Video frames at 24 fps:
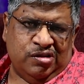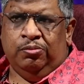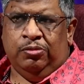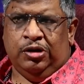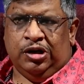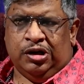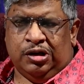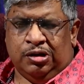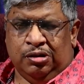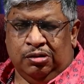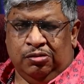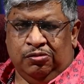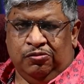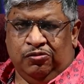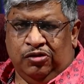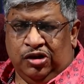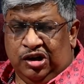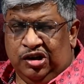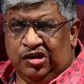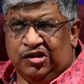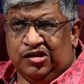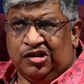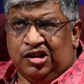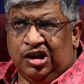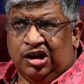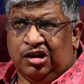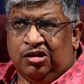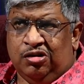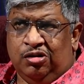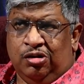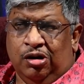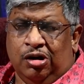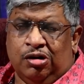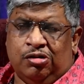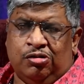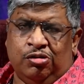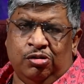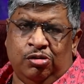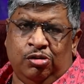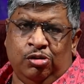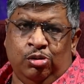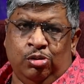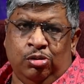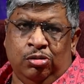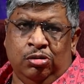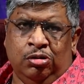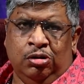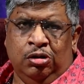But what has that got to
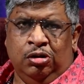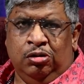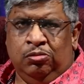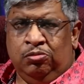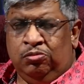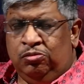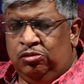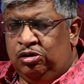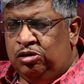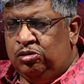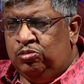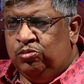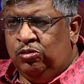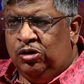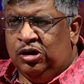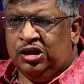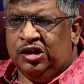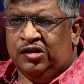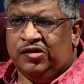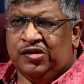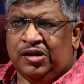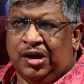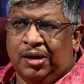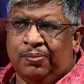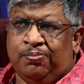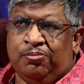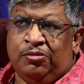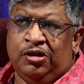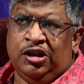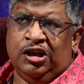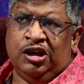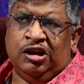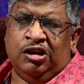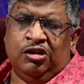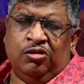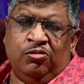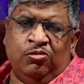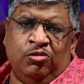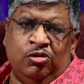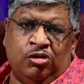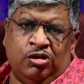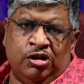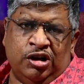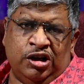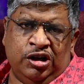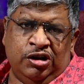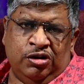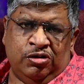do with what is happening in
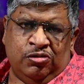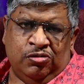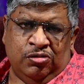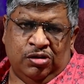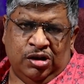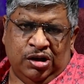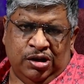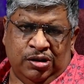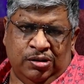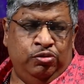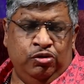Ukraine today?